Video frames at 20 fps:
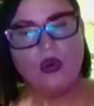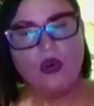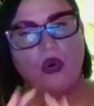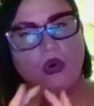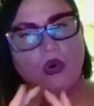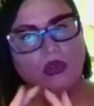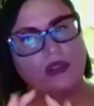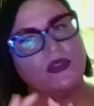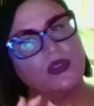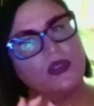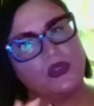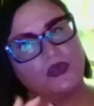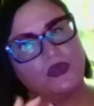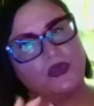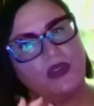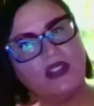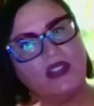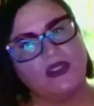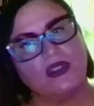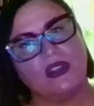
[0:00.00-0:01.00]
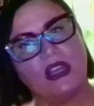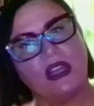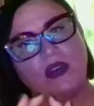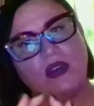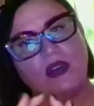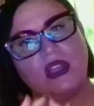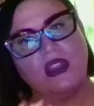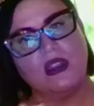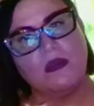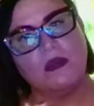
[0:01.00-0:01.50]
all those rites are now
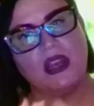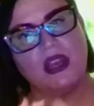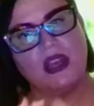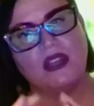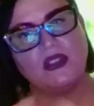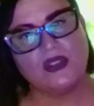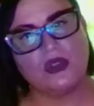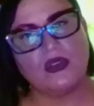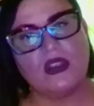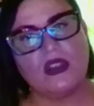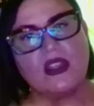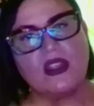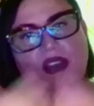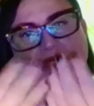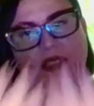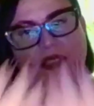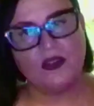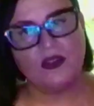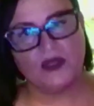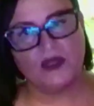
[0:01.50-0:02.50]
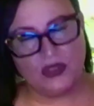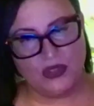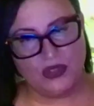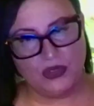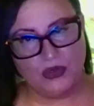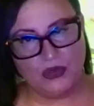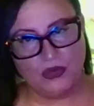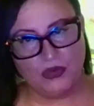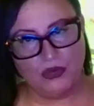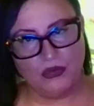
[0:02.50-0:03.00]
in the pie stone, and that is gifted
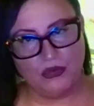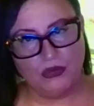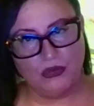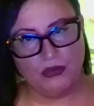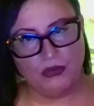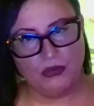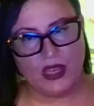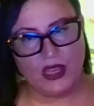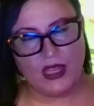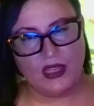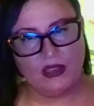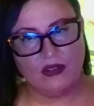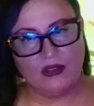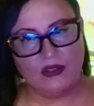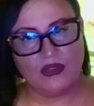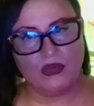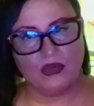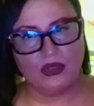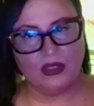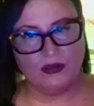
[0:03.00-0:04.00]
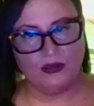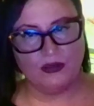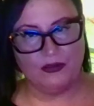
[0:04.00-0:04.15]
to my student.